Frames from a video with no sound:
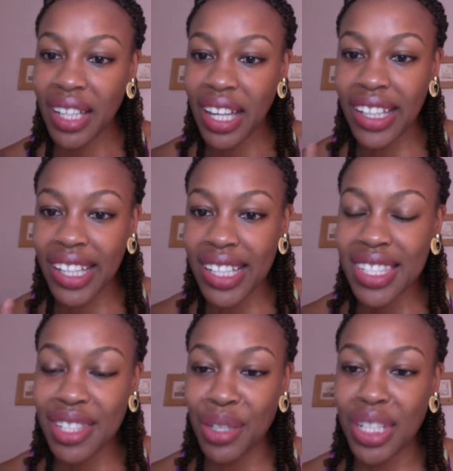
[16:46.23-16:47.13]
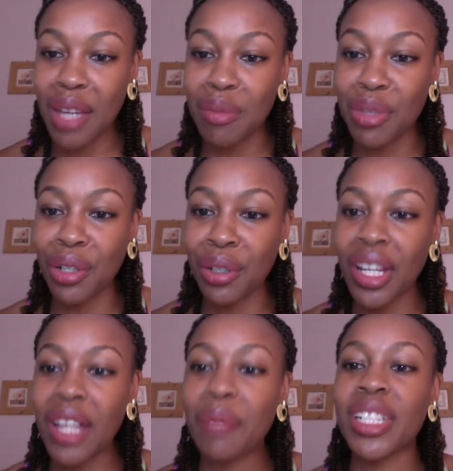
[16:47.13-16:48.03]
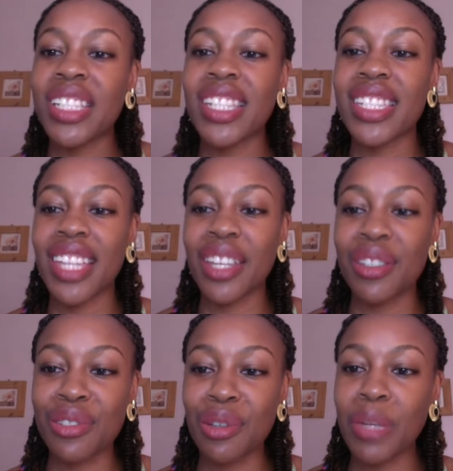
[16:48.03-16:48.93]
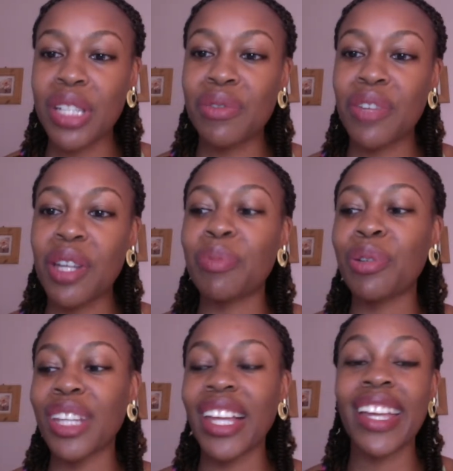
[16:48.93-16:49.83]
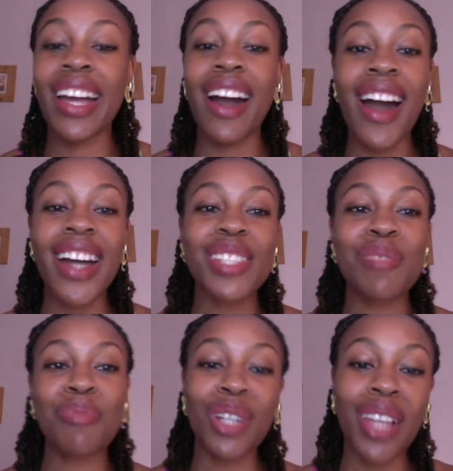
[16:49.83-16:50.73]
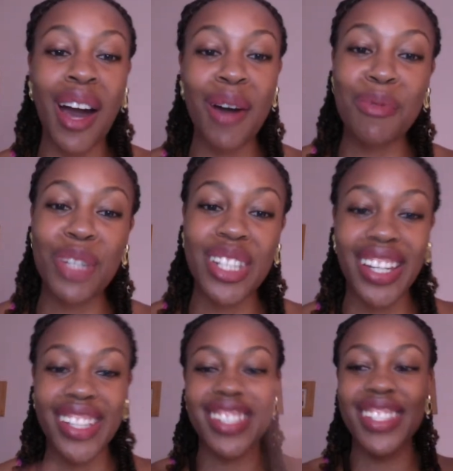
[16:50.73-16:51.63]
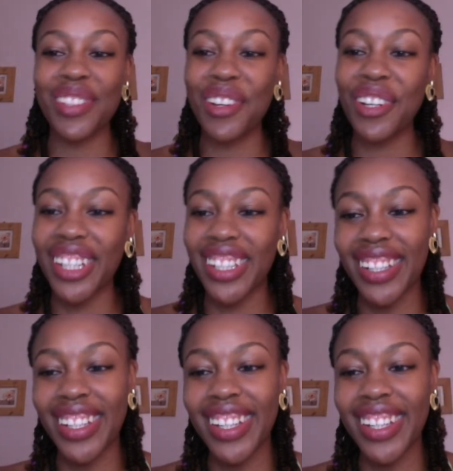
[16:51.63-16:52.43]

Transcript: I can't see your name though, but it says, thank you so much, Faye. Paula here. It's Paula, our winner. She's on.